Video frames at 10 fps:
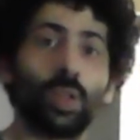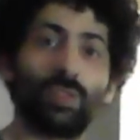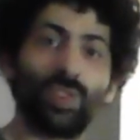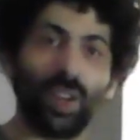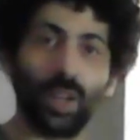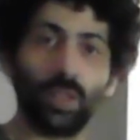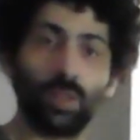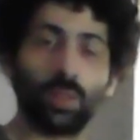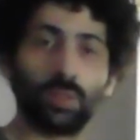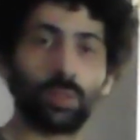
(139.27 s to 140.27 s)

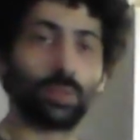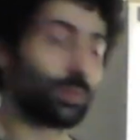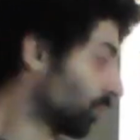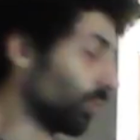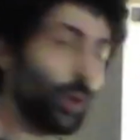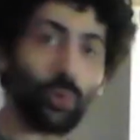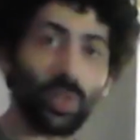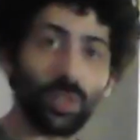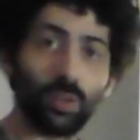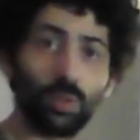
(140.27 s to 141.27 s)
Afraid,
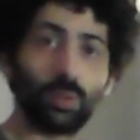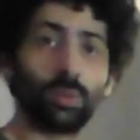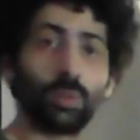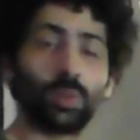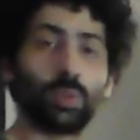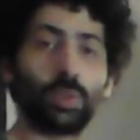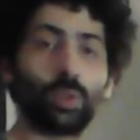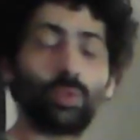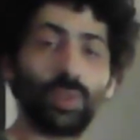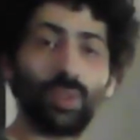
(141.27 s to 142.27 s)
worried.
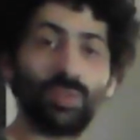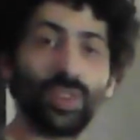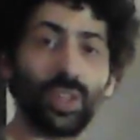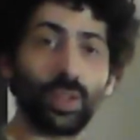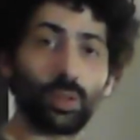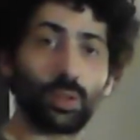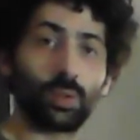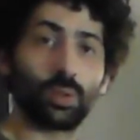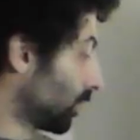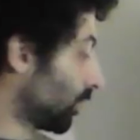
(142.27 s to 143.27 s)
You feel fear,
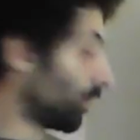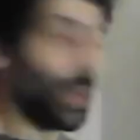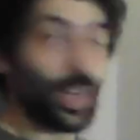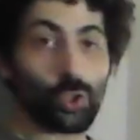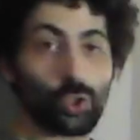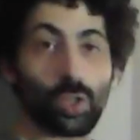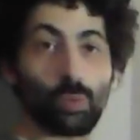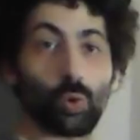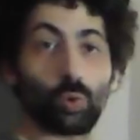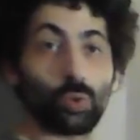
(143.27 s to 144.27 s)
vanishing
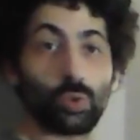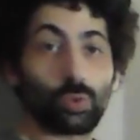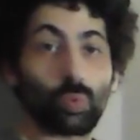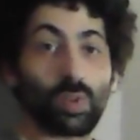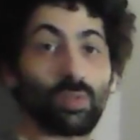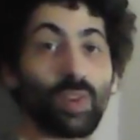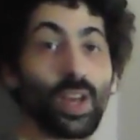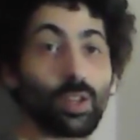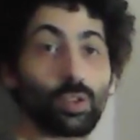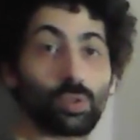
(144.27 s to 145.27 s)
mode. You just want to
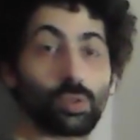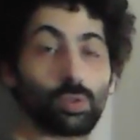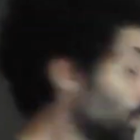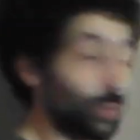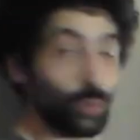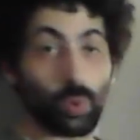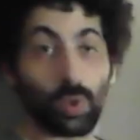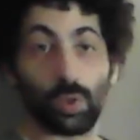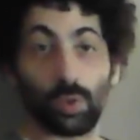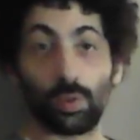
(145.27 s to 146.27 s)
vanish. You want
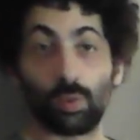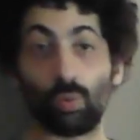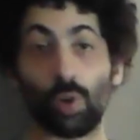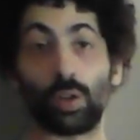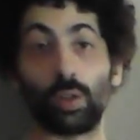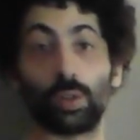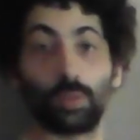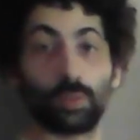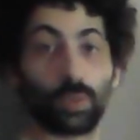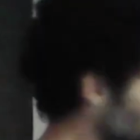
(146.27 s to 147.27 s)
to run.
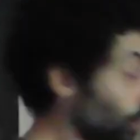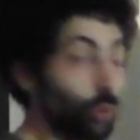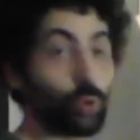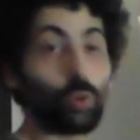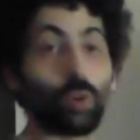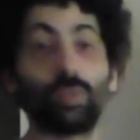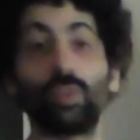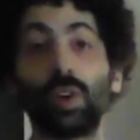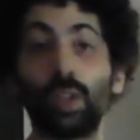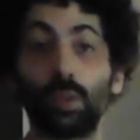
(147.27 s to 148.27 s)
Or you're
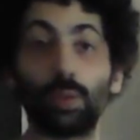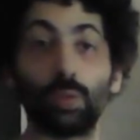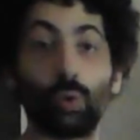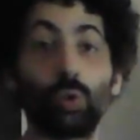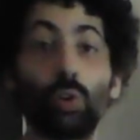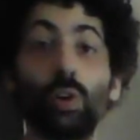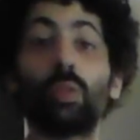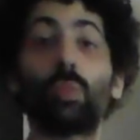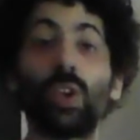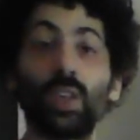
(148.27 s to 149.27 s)
afraid, or you're
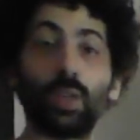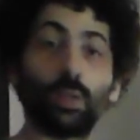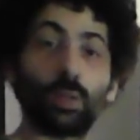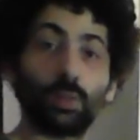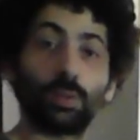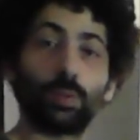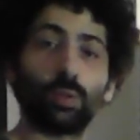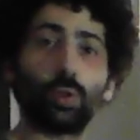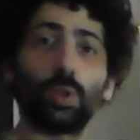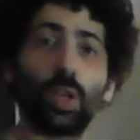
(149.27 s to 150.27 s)
in pain.
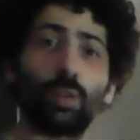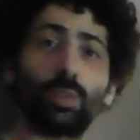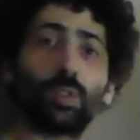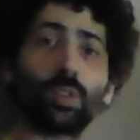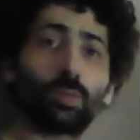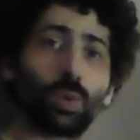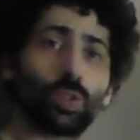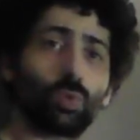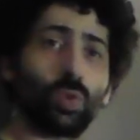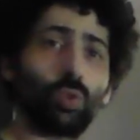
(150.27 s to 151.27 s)
You could have this
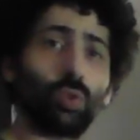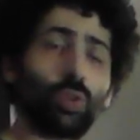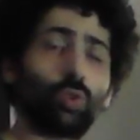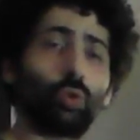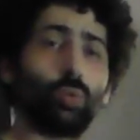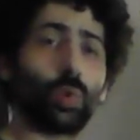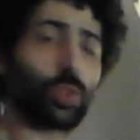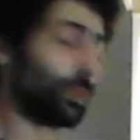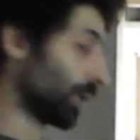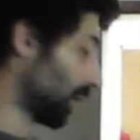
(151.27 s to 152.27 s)
expression when you're in too
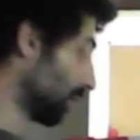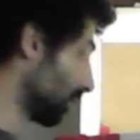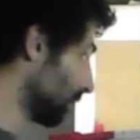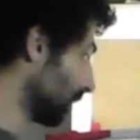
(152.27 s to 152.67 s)
much pain